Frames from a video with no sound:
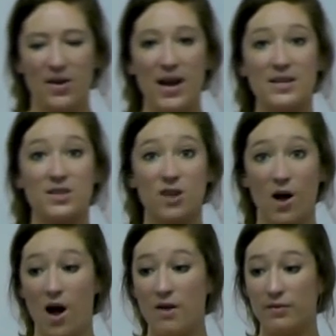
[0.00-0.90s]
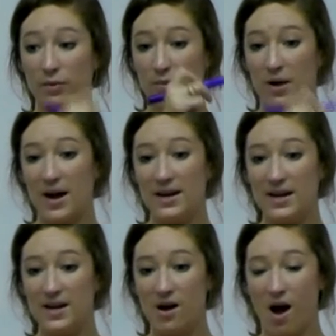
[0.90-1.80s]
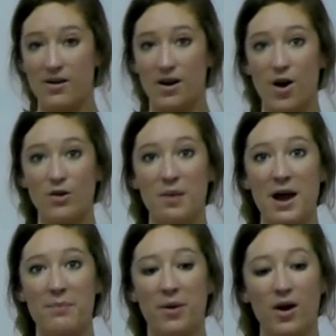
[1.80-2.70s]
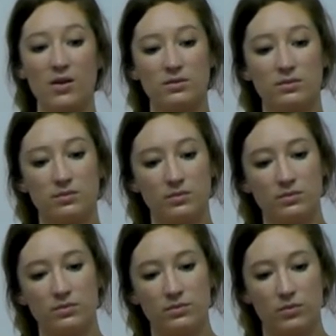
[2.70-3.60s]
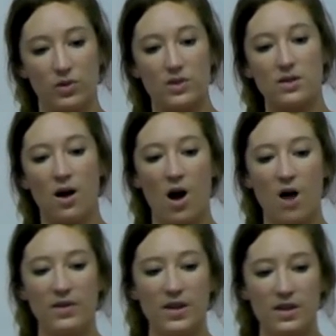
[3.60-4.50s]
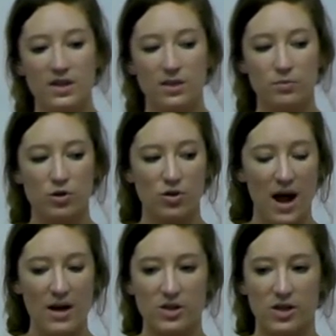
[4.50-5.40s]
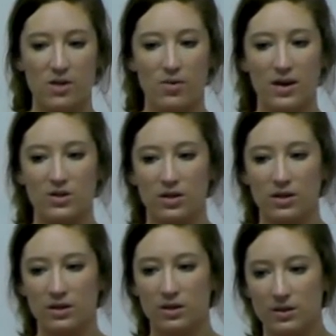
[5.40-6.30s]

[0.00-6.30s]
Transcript: Okay, solve. We're writing on our own paper. We're solving the subtraction equation.